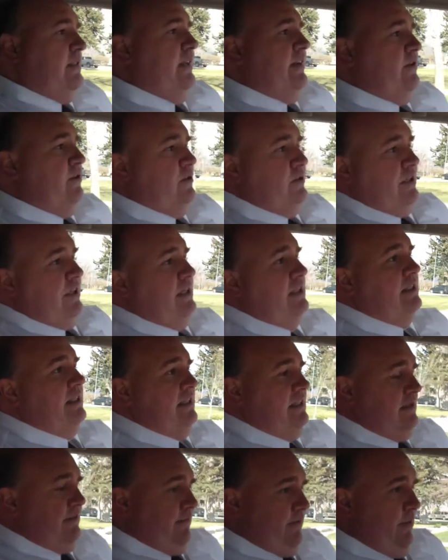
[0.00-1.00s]
Sanders is.
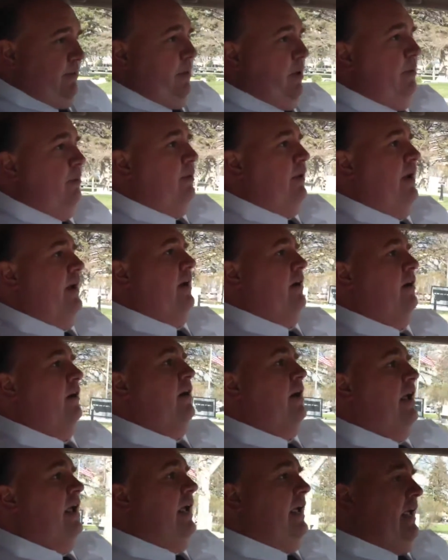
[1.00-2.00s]
He's a football player.
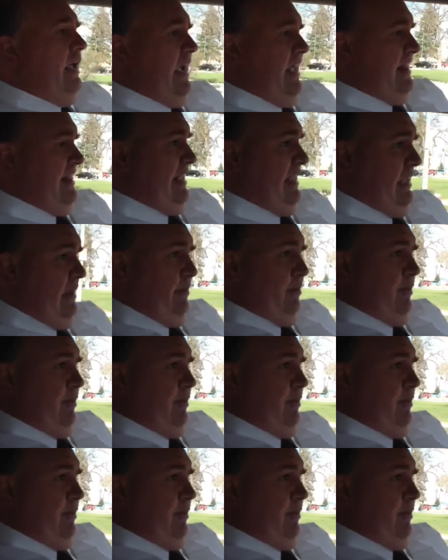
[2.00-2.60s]
Yeah, I think he